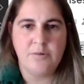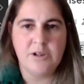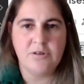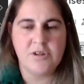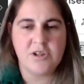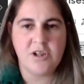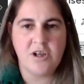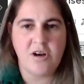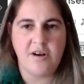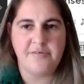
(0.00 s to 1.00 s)
We also
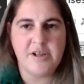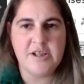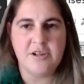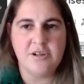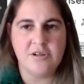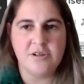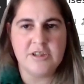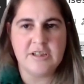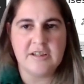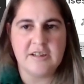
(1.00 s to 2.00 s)
often
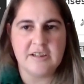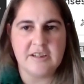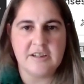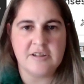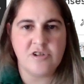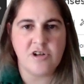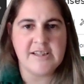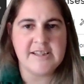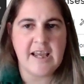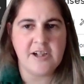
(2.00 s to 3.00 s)
use the
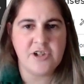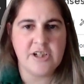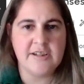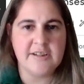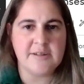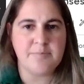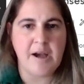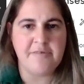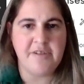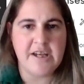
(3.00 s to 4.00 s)
transaction list
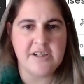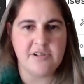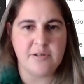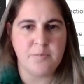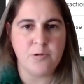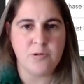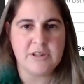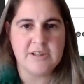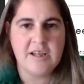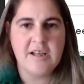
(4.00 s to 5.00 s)
by vendor
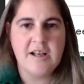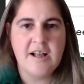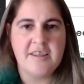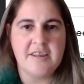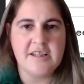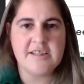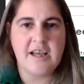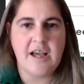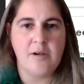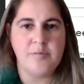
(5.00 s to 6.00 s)
report. This
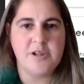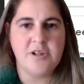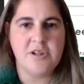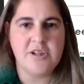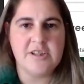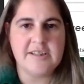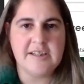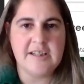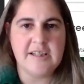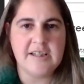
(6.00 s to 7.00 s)
helps you to
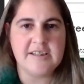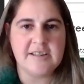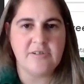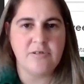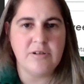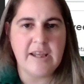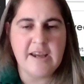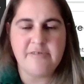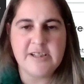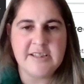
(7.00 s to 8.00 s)
see
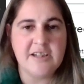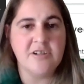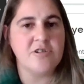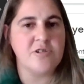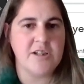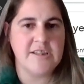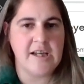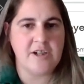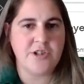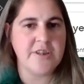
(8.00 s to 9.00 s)
every single
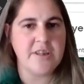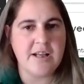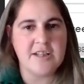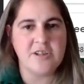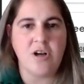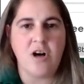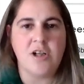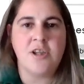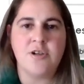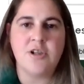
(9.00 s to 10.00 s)
transaction that has
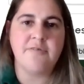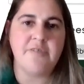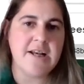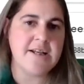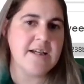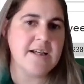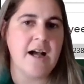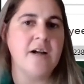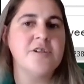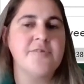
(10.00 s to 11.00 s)
gone through the vendor
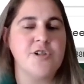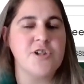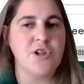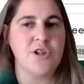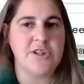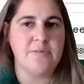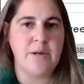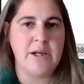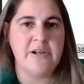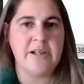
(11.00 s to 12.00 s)
accounts for a certain
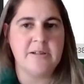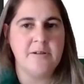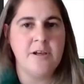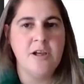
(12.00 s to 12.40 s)
period.